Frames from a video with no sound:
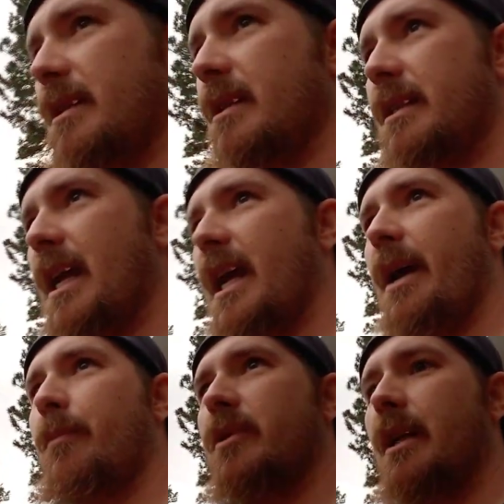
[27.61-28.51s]
a
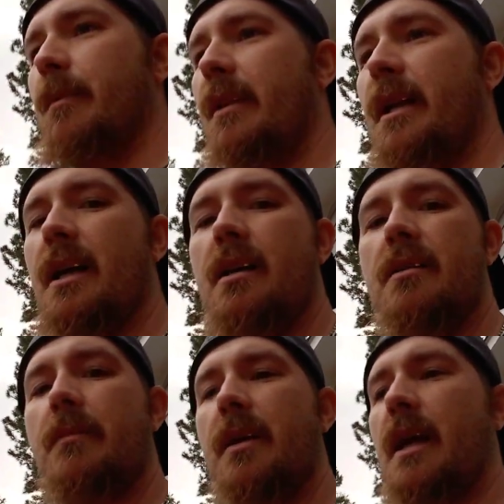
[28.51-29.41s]
step or something
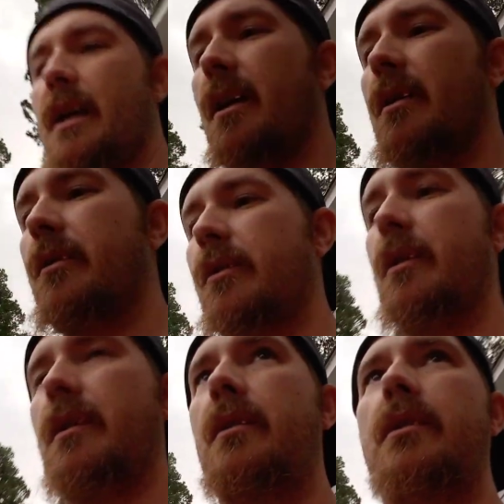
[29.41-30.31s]
else. I'm kind of going
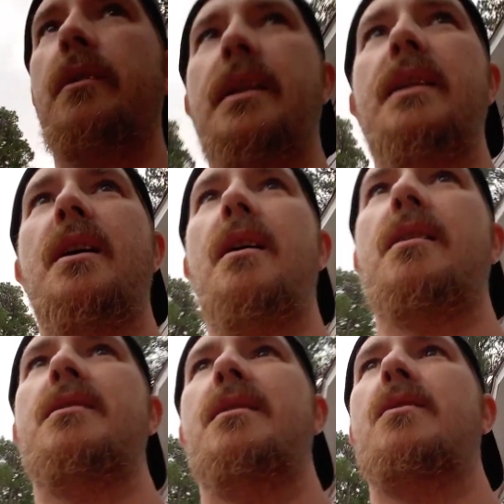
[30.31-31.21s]
through a little
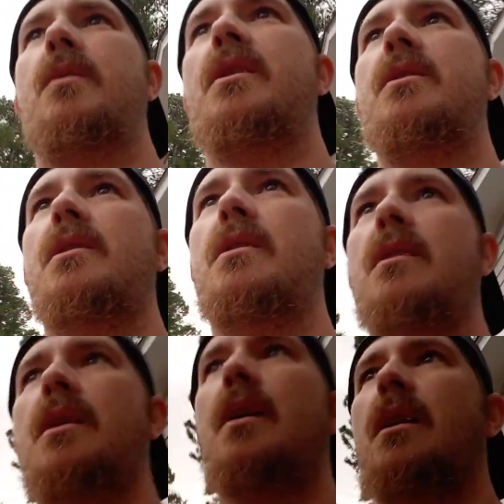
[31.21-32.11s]
detox
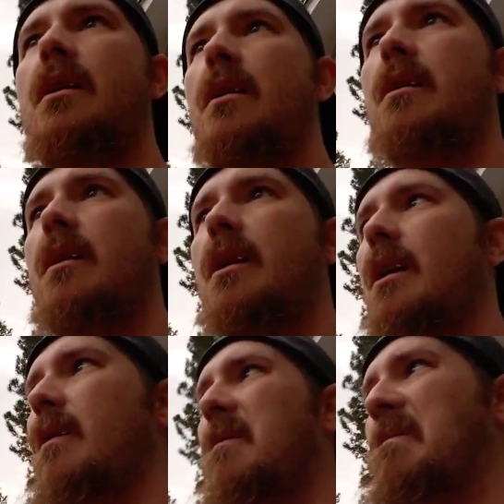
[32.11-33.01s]
situation,
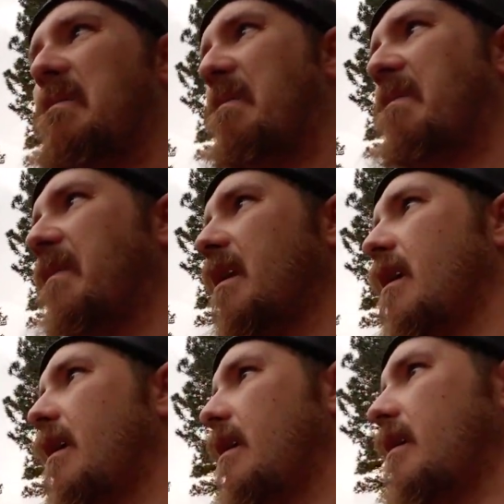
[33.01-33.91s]
not
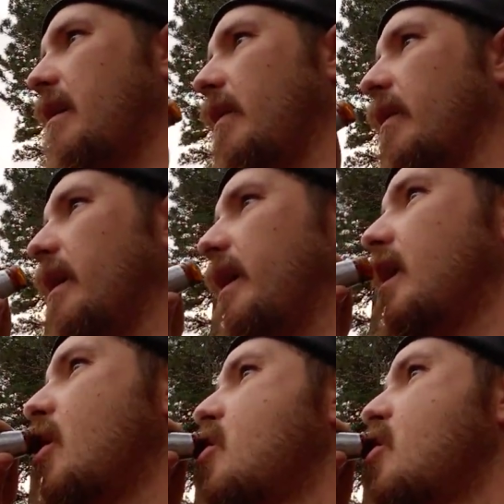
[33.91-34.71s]
really.